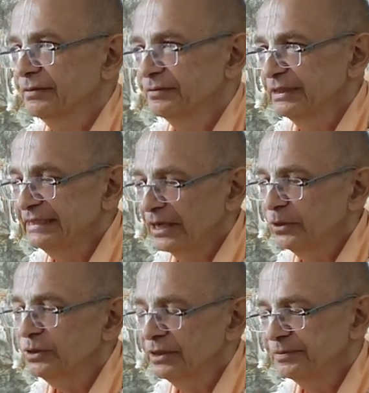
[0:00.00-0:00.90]

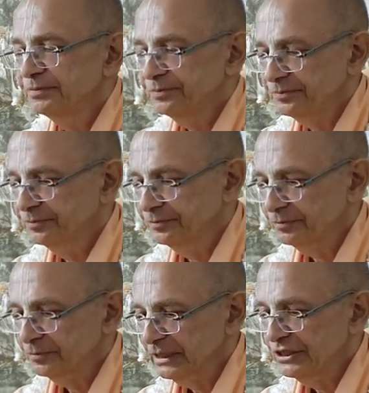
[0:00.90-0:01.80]
without
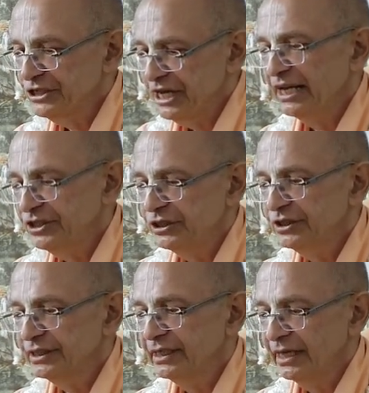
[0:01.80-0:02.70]

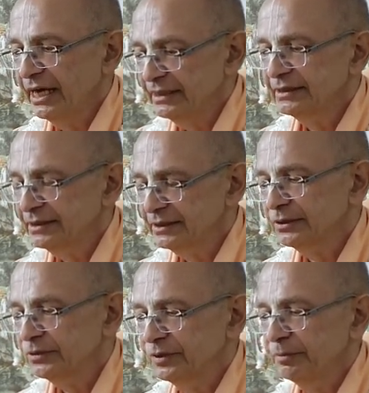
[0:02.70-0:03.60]
changing the essence
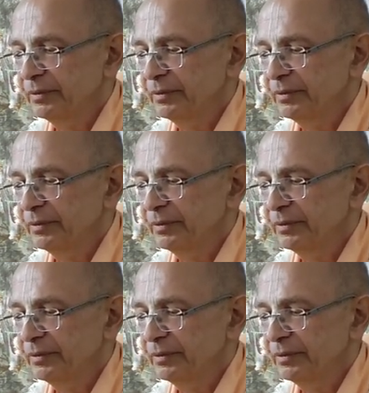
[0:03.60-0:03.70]
of the